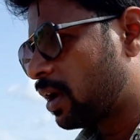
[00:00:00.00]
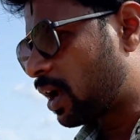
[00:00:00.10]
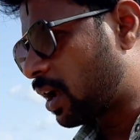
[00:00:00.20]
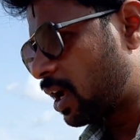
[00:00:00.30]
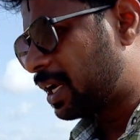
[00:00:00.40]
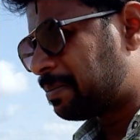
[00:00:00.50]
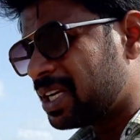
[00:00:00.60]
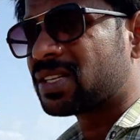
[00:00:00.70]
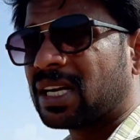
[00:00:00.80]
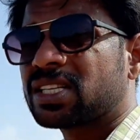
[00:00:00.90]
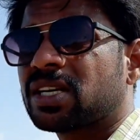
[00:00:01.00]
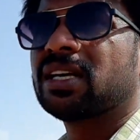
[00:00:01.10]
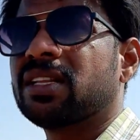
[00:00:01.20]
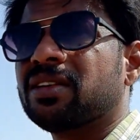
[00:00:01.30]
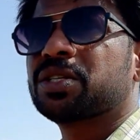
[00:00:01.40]
And please
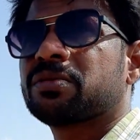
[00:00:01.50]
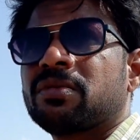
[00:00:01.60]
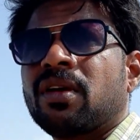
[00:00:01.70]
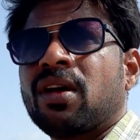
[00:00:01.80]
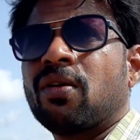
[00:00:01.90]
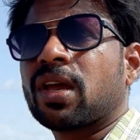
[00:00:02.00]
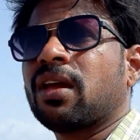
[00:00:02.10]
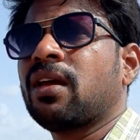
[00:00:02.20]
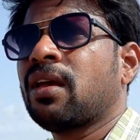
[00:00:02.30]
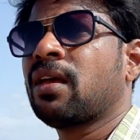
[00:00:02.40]
understand things. Okay,